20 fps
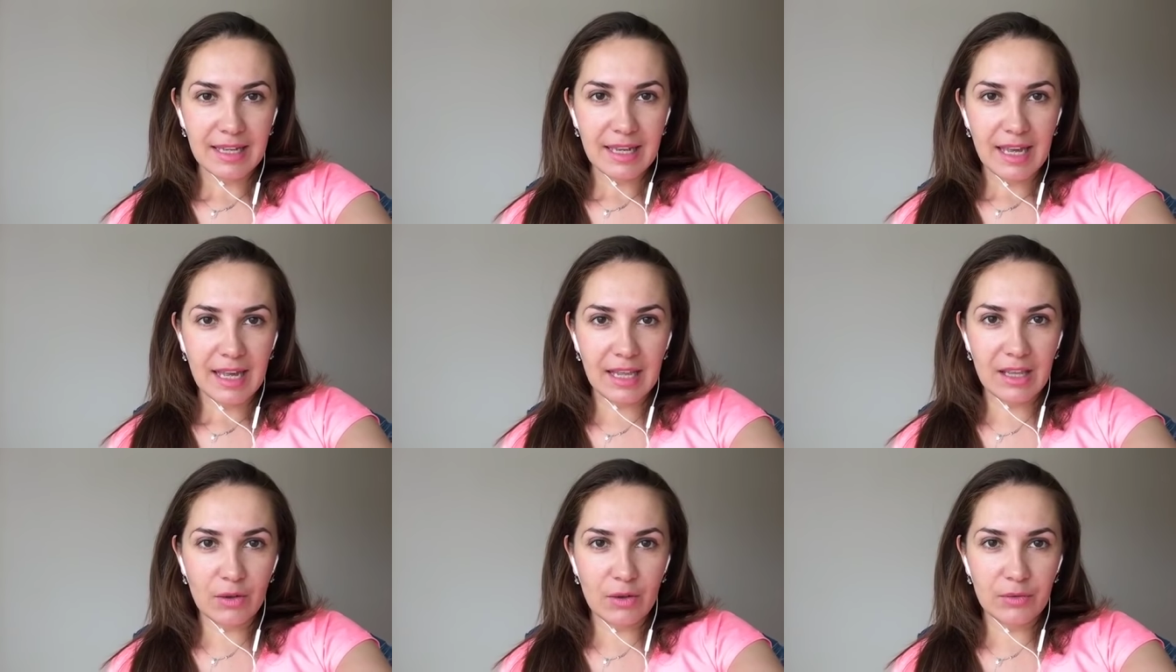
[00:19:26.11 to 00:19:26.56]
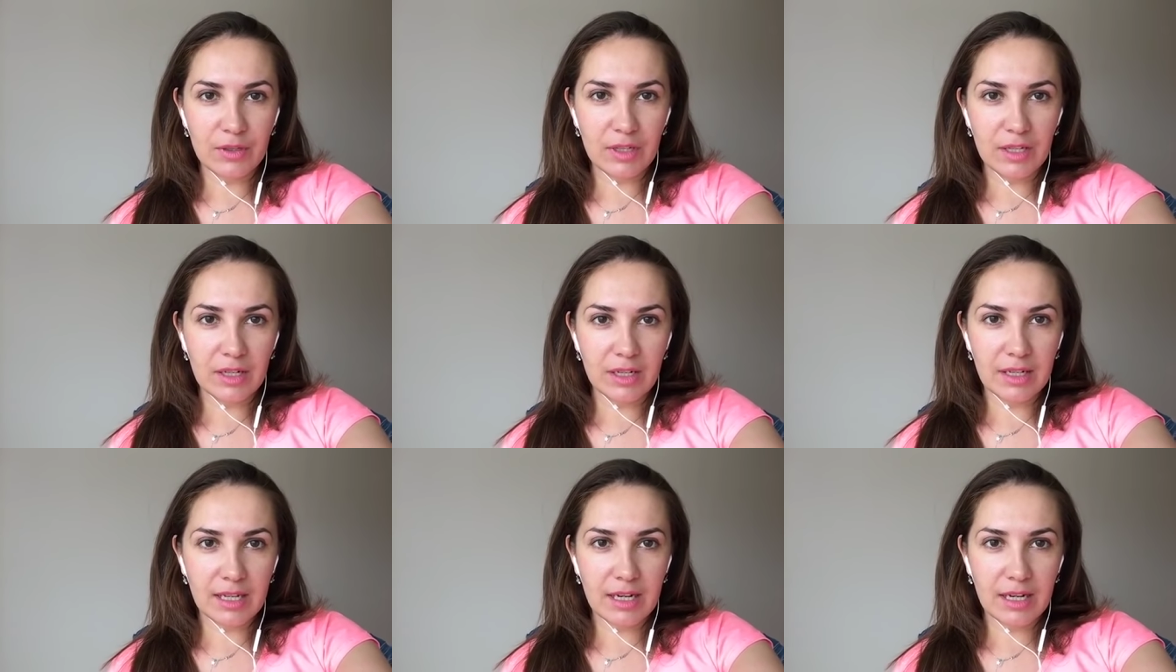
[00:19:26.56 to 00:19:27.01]
Hello
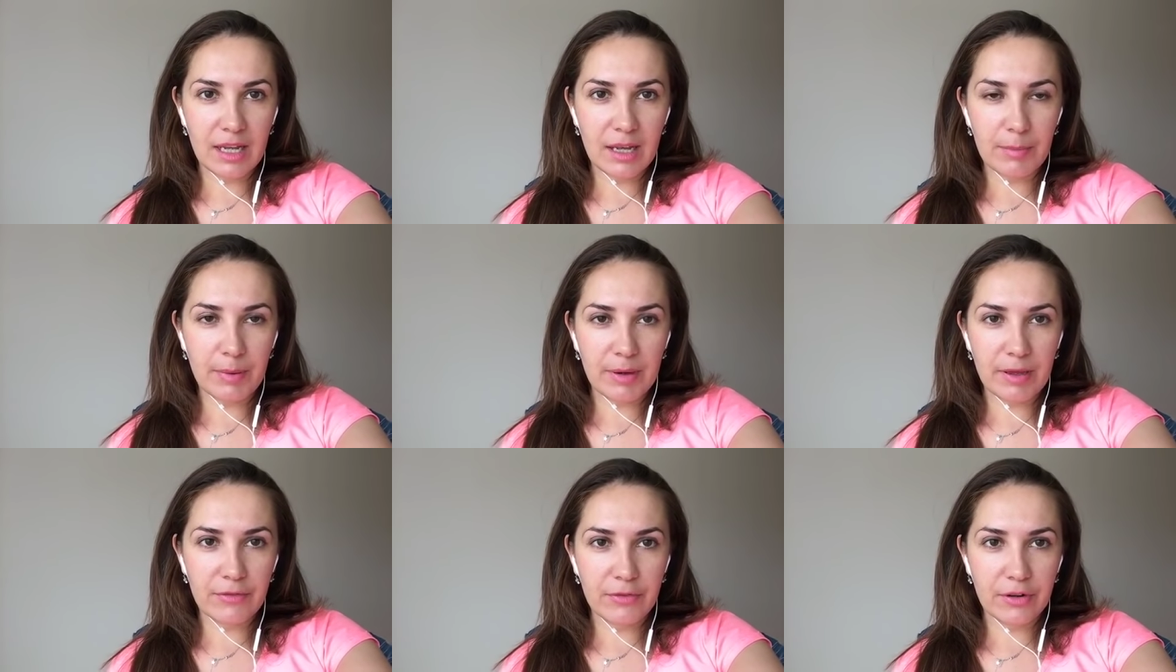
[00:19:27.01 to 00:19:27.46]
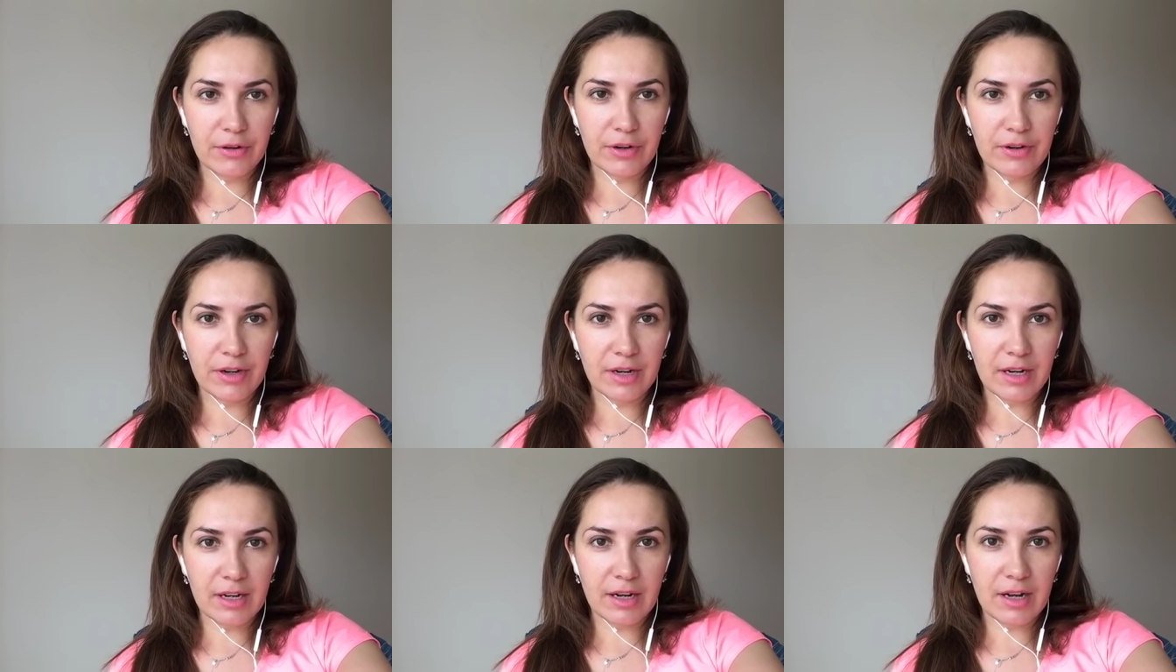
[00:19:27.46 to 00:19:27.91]
dear, can I apply for a
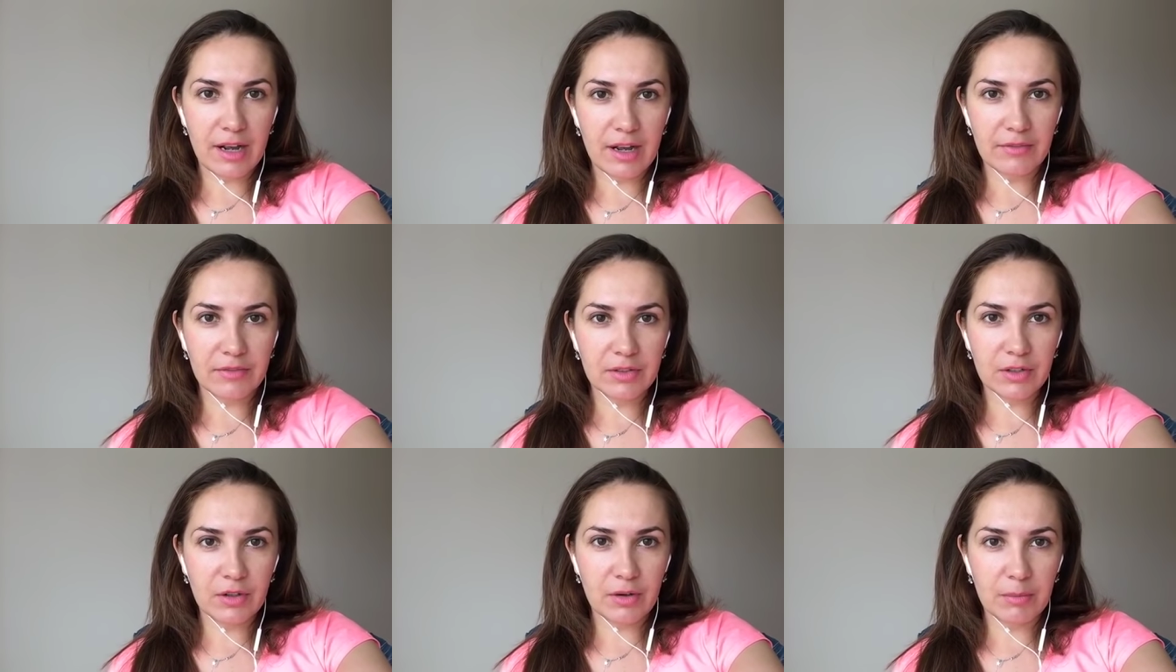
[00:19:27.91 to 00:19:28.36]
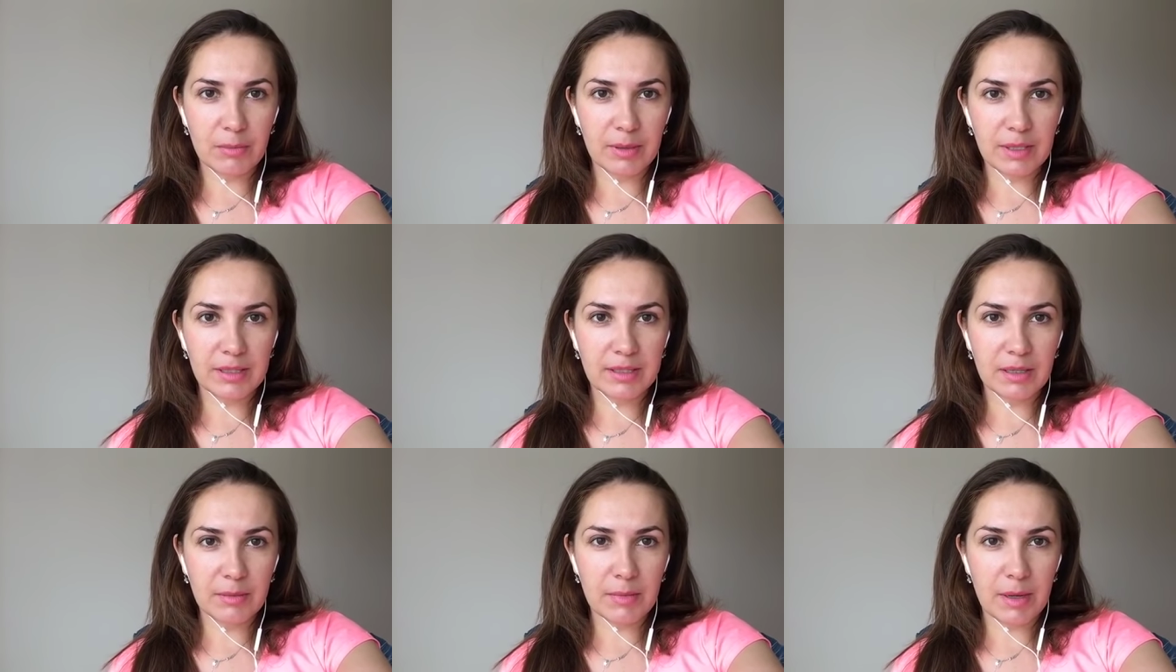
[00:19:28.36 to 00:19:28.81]
green card after
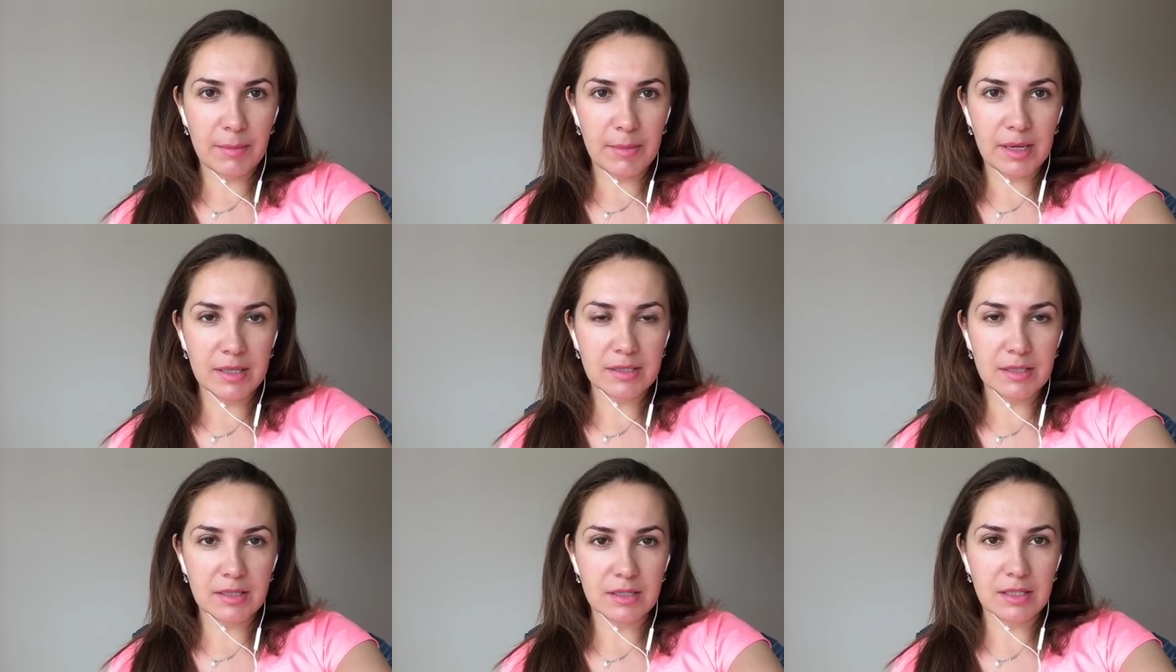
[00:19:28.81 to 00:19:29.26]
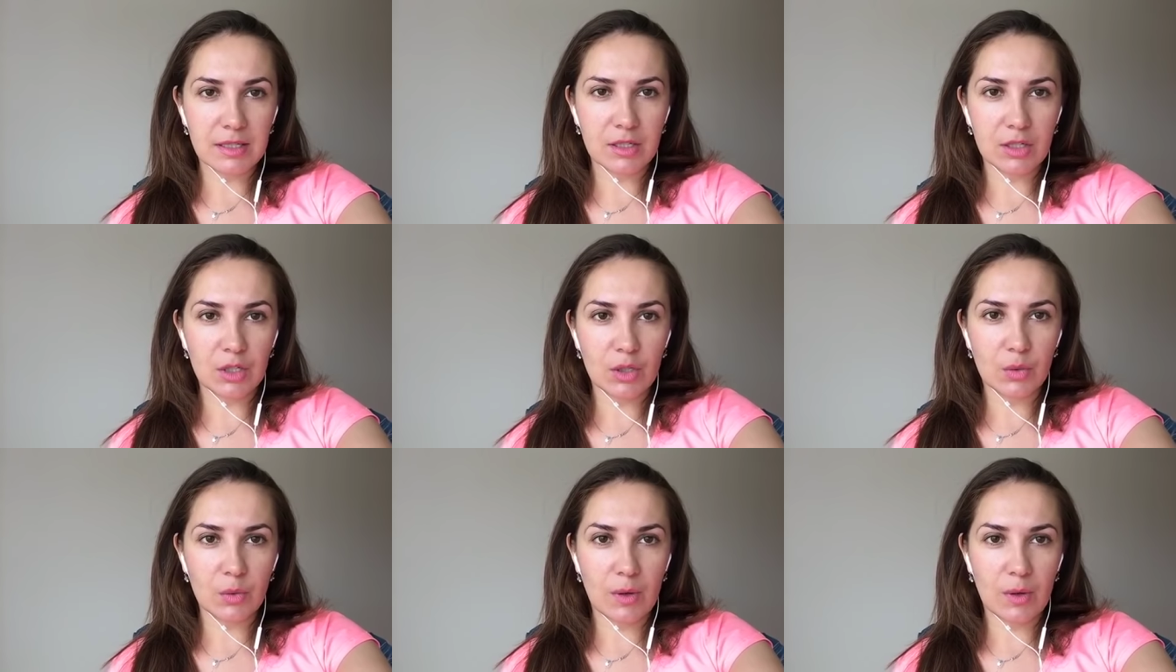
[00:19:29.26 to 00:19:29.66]
completing my master's in the